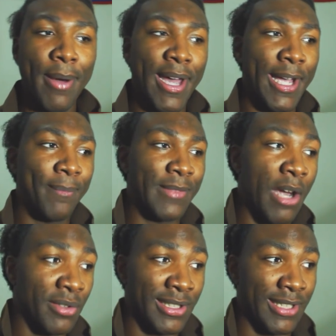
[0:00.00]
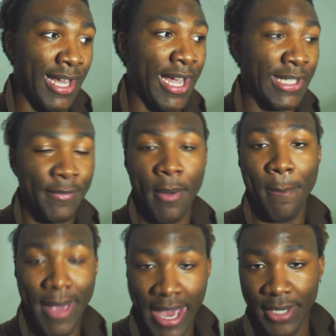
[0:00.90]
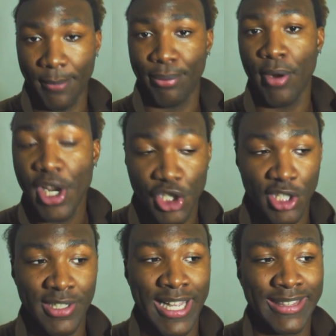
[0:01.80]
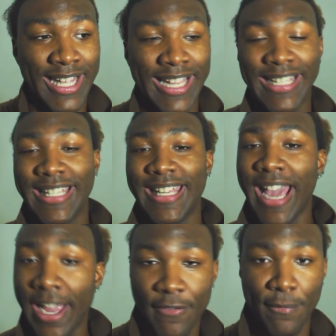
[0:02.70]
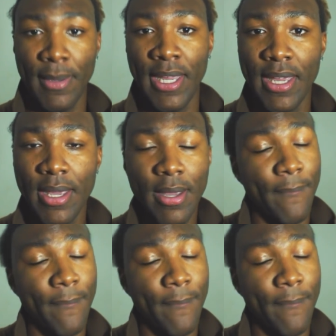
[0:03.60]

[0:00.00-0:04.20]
but that was just a hell of a bad impression that they gave me.